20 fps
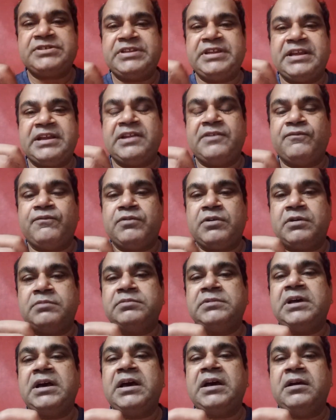taken
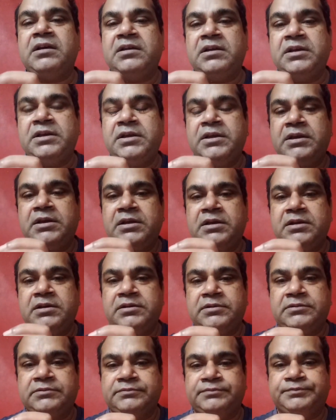from the
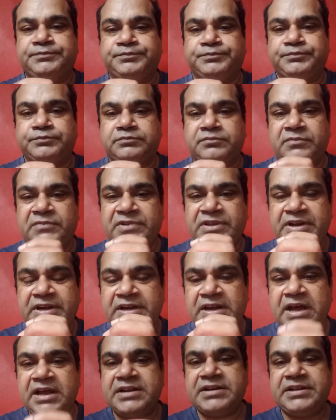
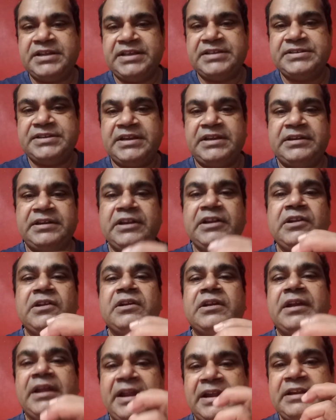Grignard reagent
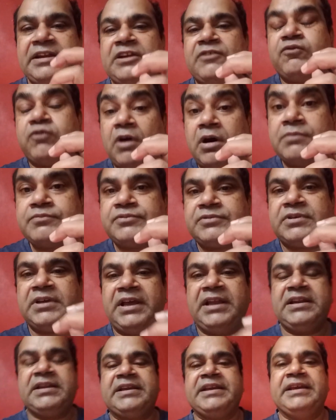and it forms
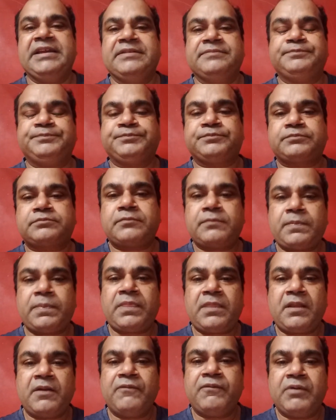alkane.
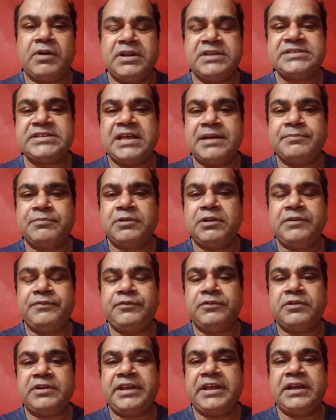For example, if
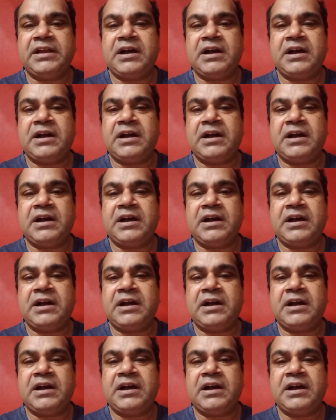you take